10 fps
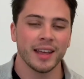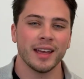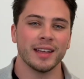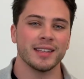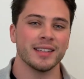
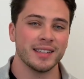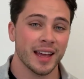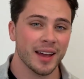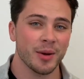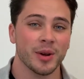and
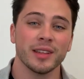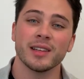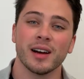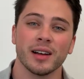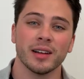today I want to
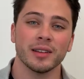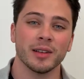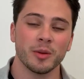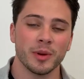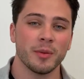talk a
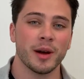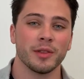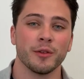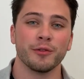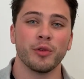little bit about
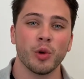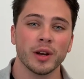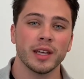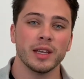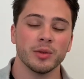the 4
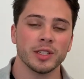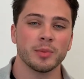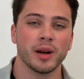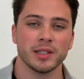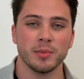key
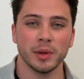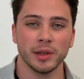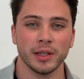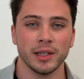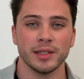
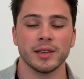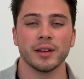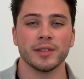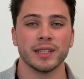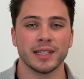responsibilities
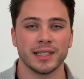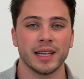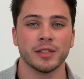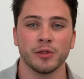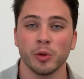of
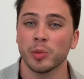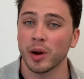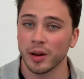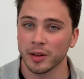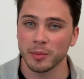successful
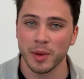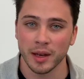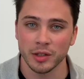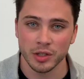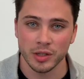product
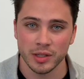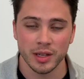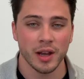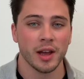managers.